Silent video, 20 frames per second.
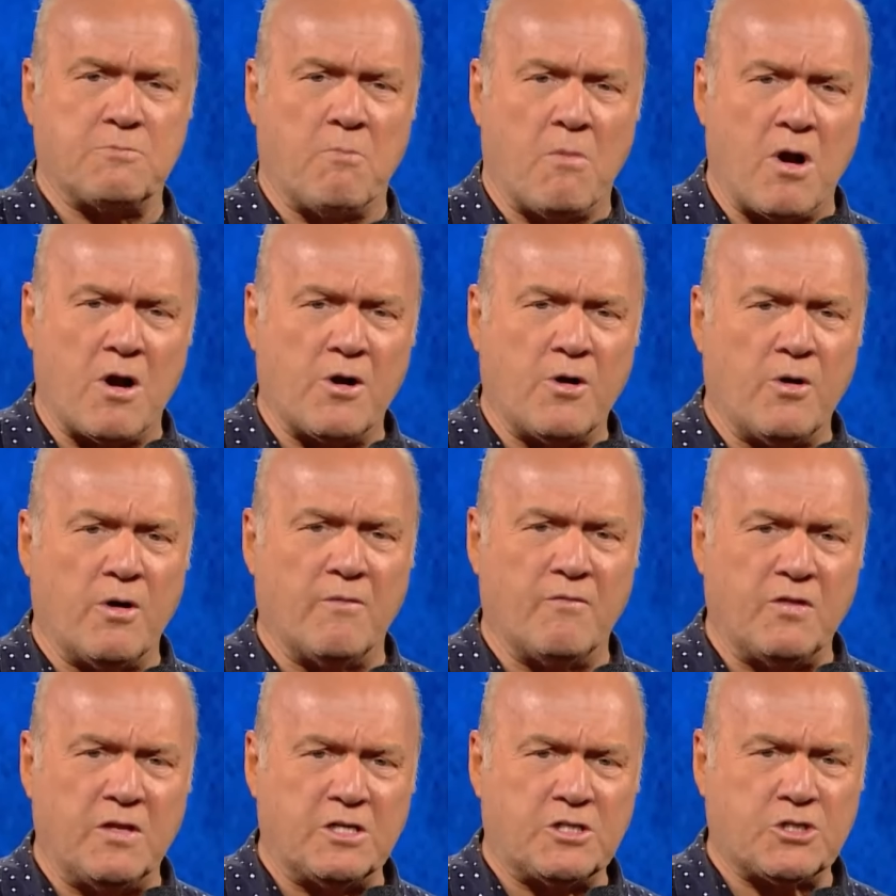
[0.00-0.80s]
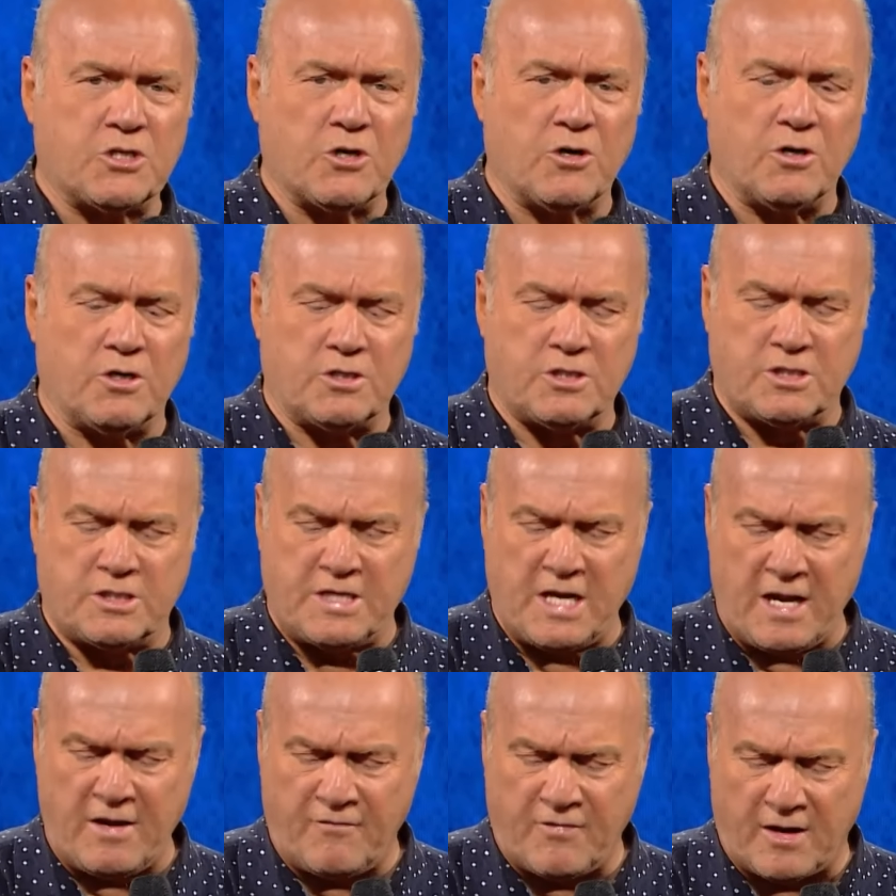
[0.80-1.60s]
martyr of the church,
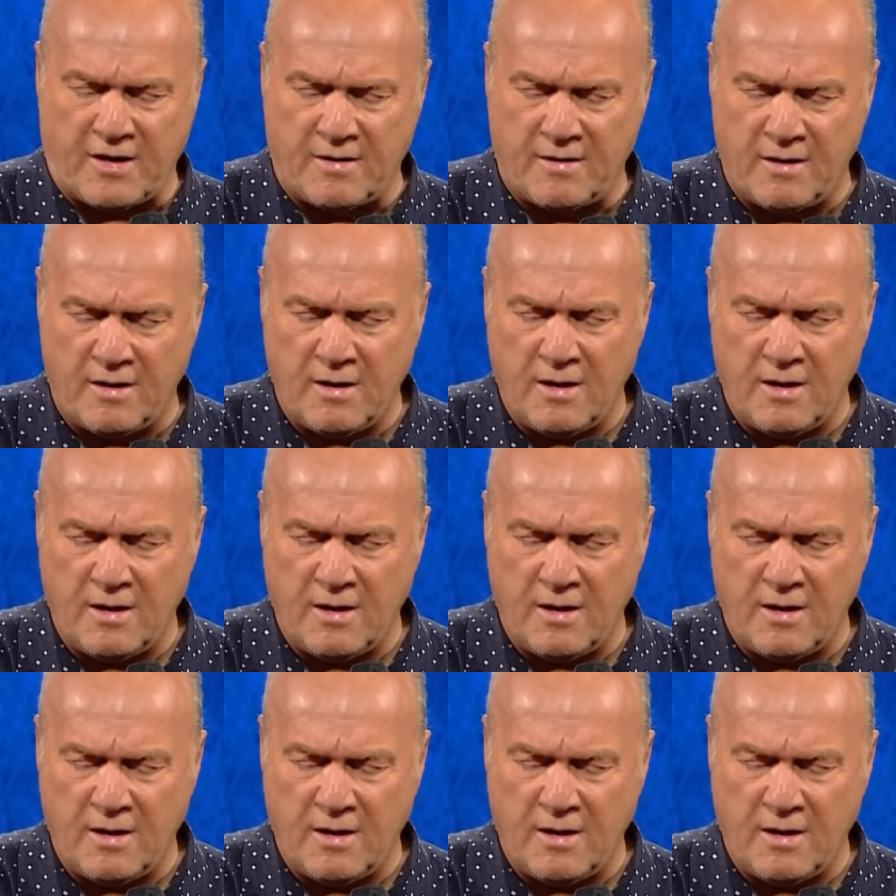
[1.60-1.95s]
Stephen.